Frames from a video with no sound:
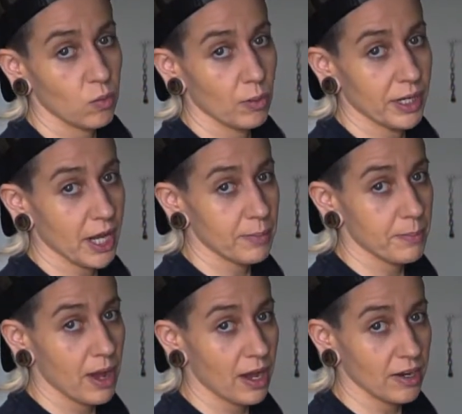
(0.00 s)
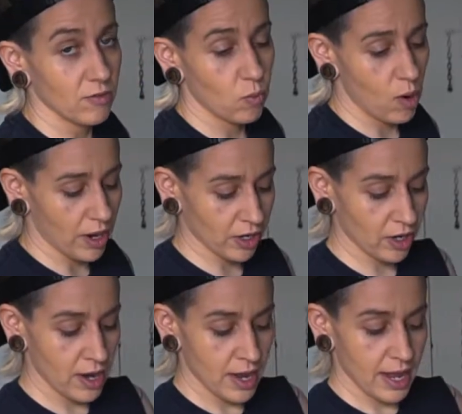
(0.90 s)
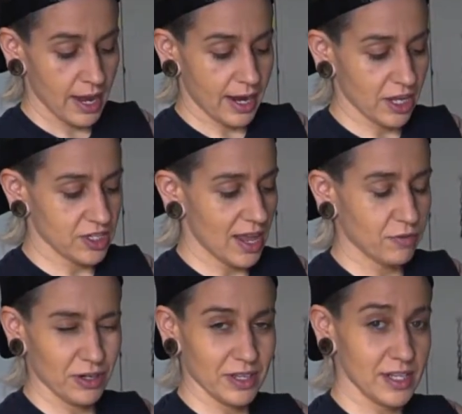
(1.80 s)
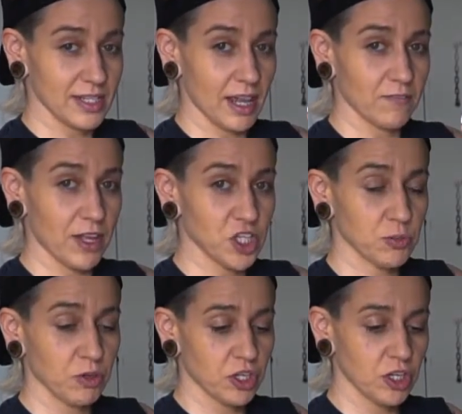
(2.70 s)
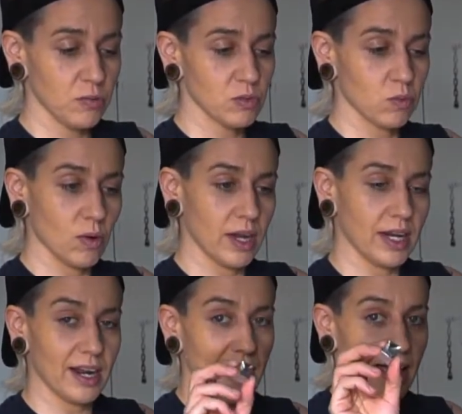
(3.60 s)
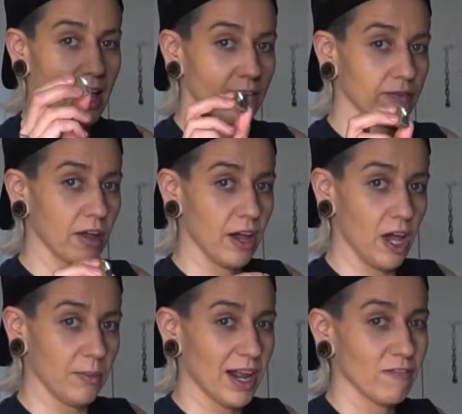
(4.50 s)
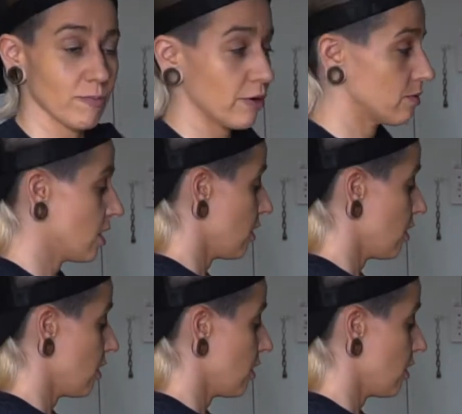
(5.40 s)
warming up a pot of water and I just have one of these like vegetable cubes, one and a half, um, and I have about